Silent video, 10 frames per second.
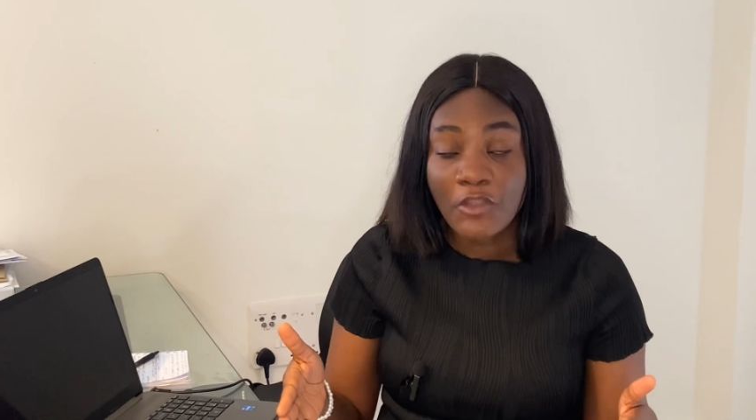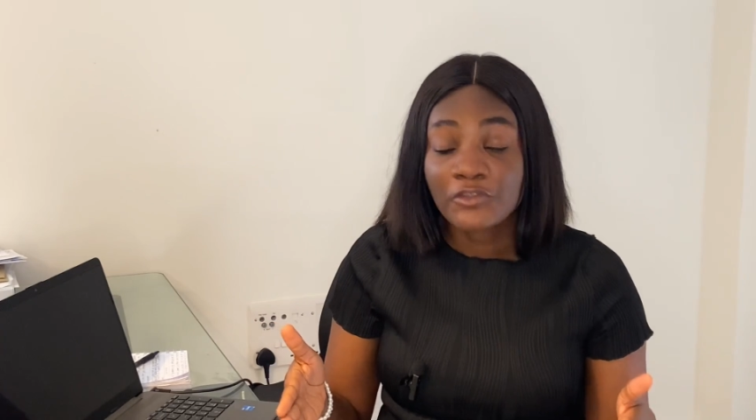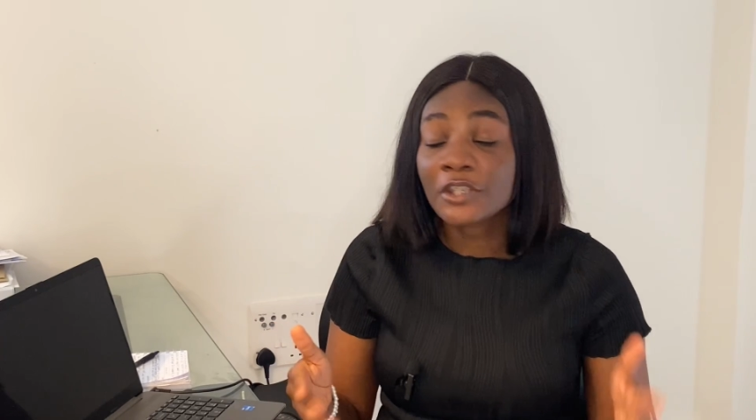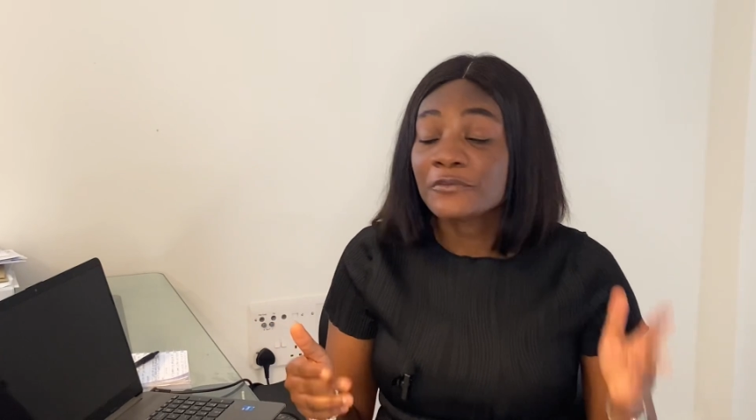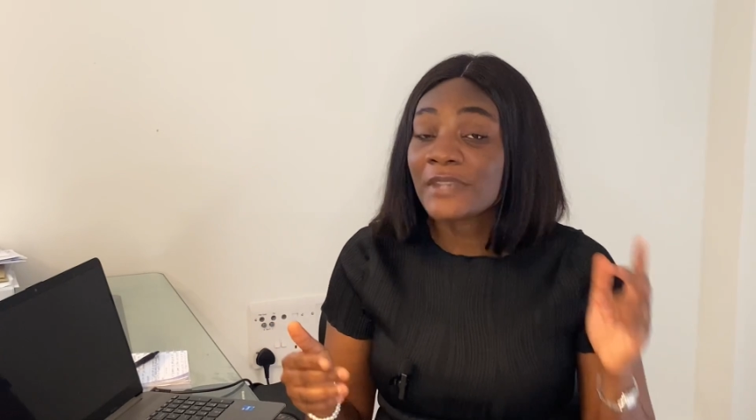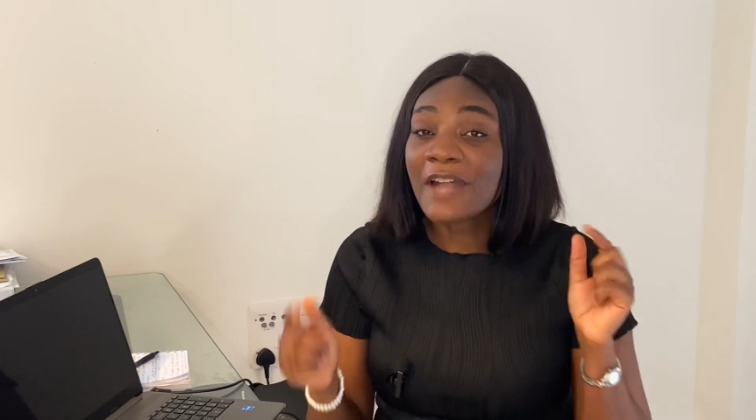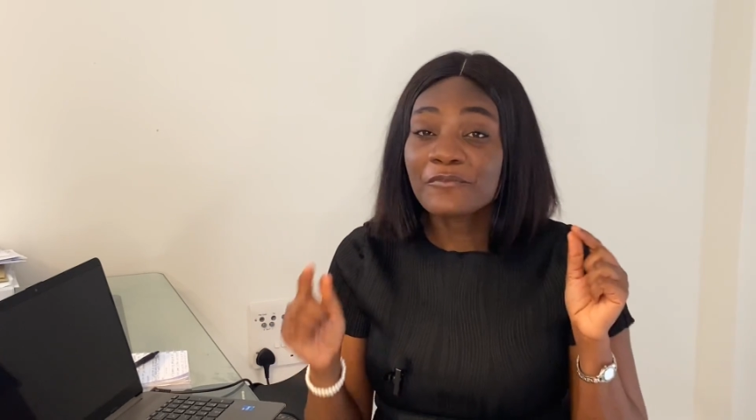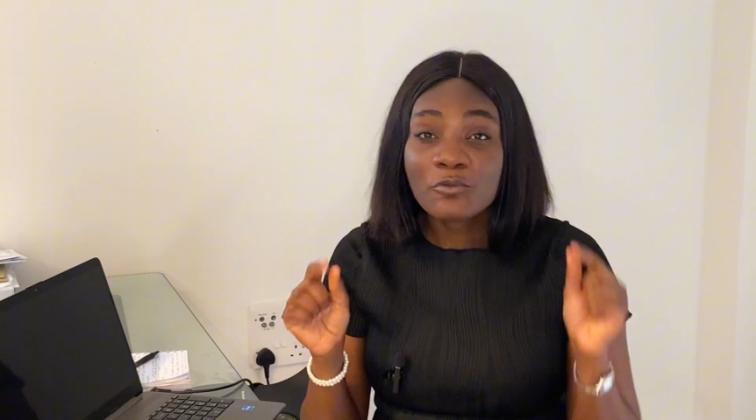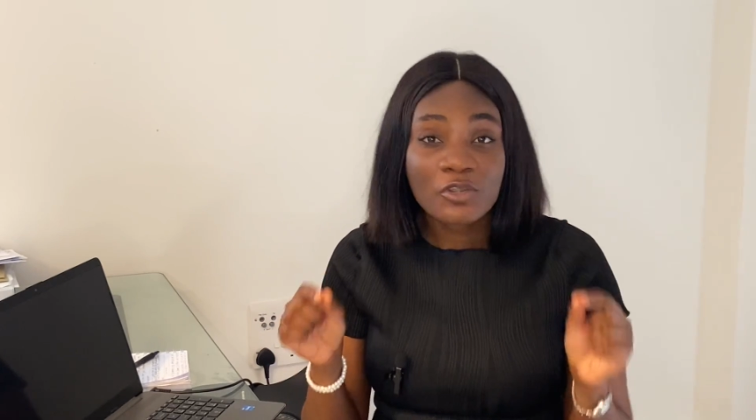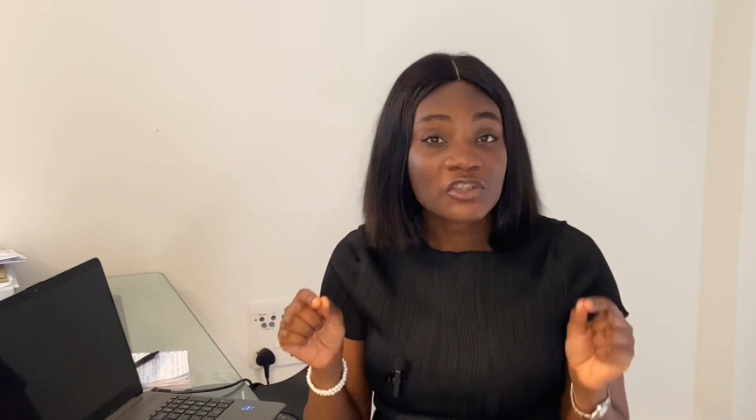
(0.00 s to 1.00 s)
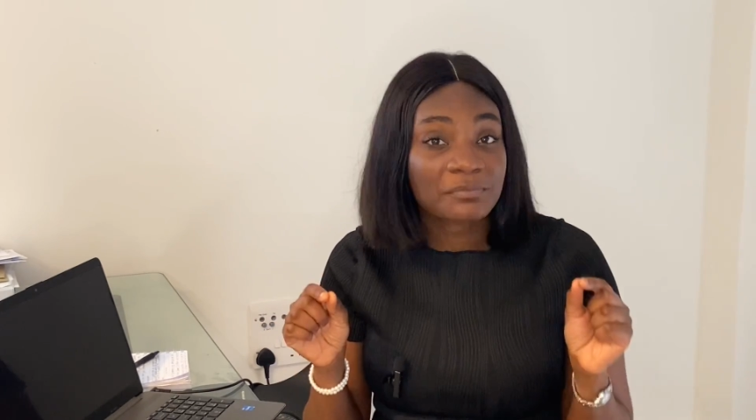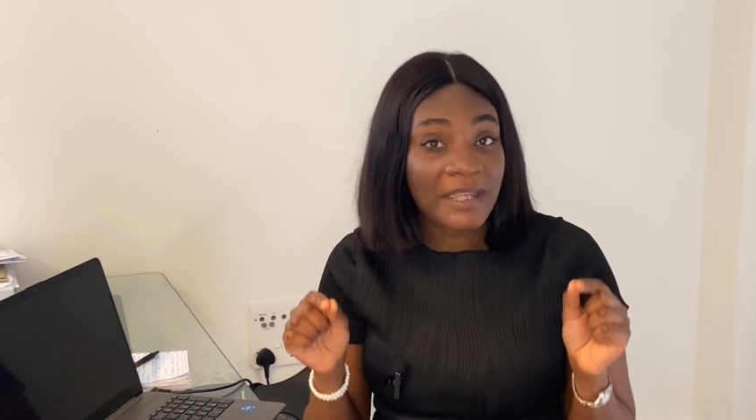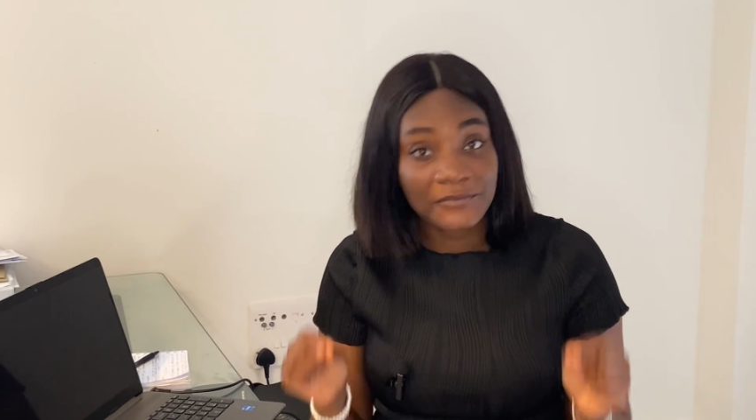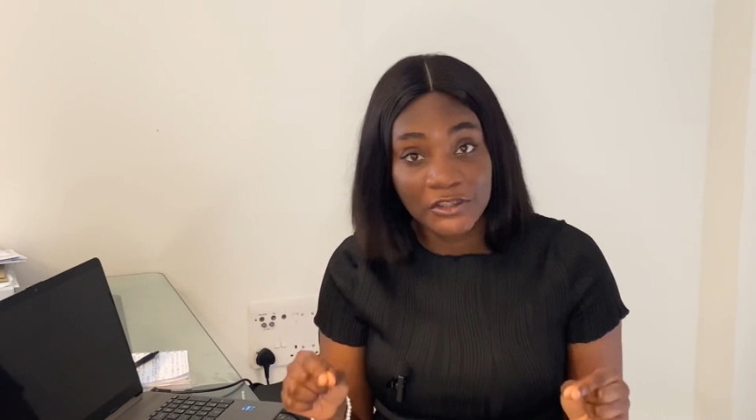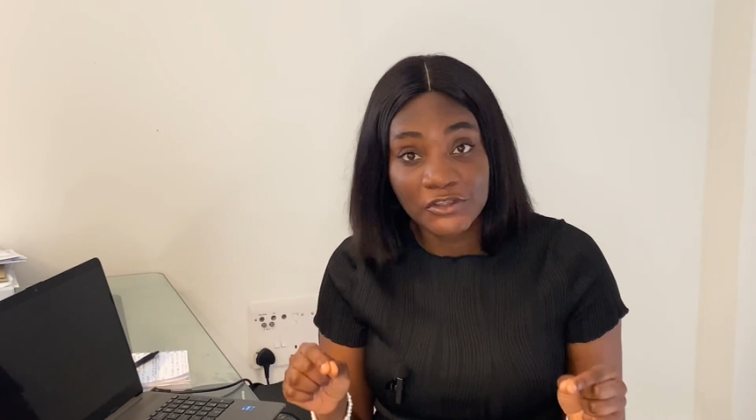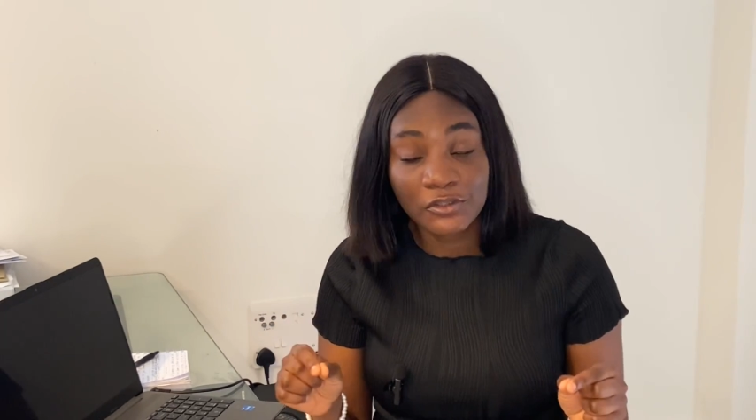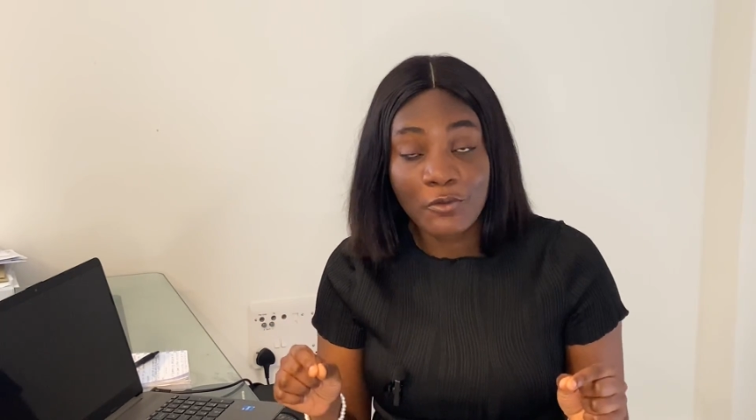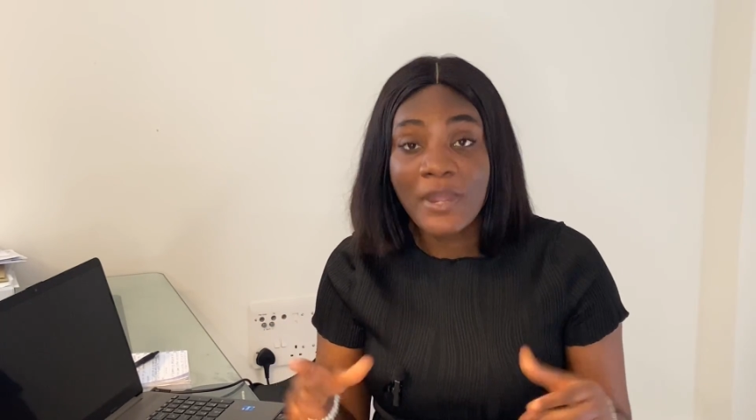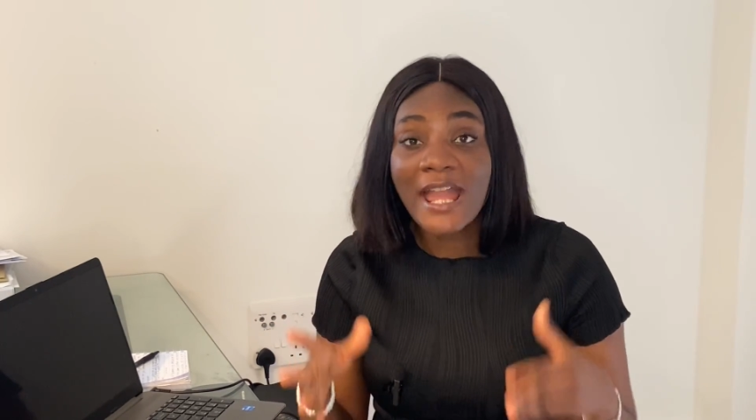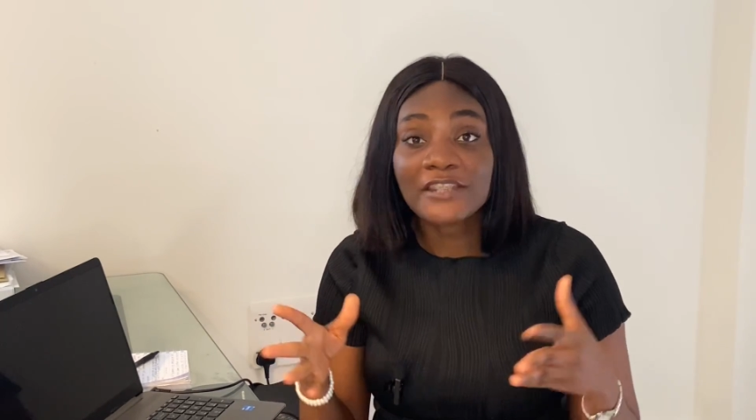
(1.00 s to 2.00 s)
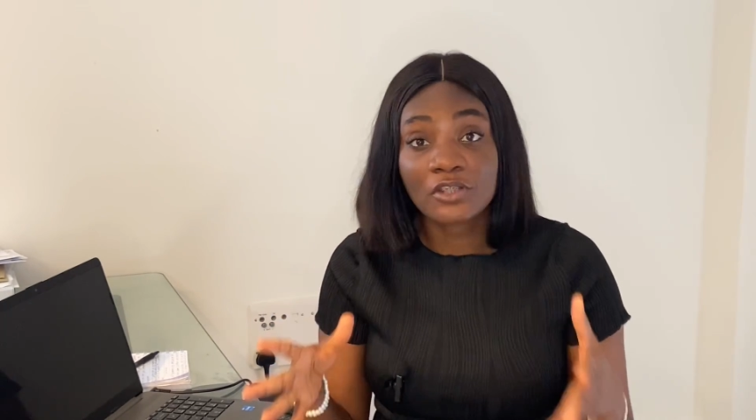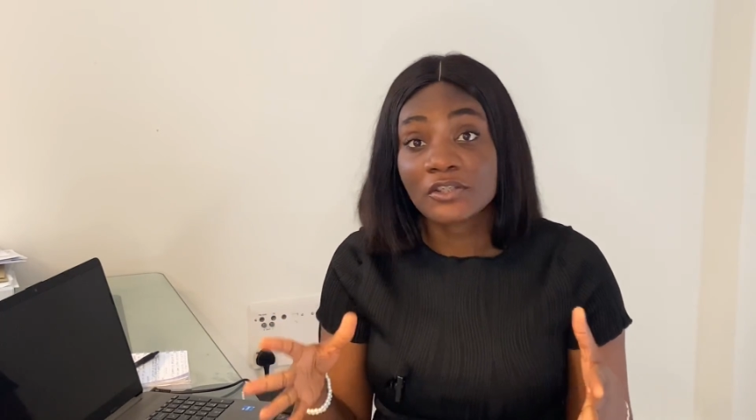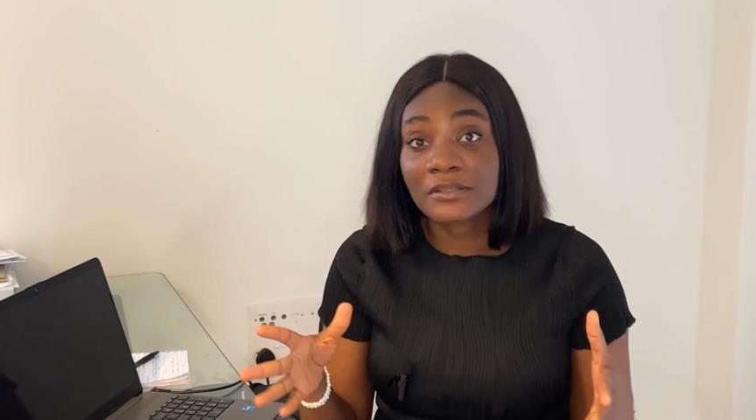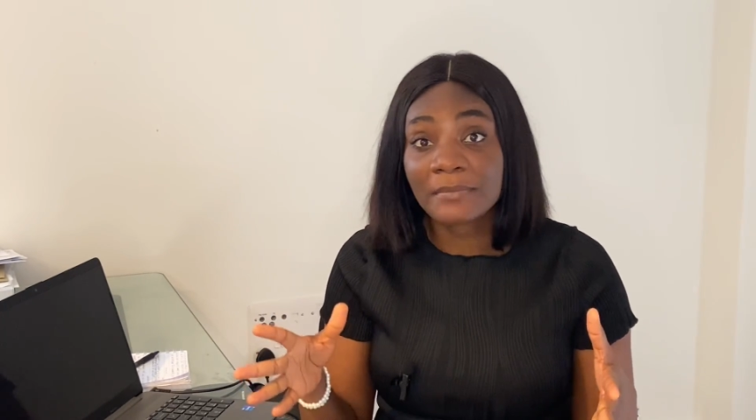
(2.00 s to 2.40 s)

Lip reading: So if you haven't watched my video where I talked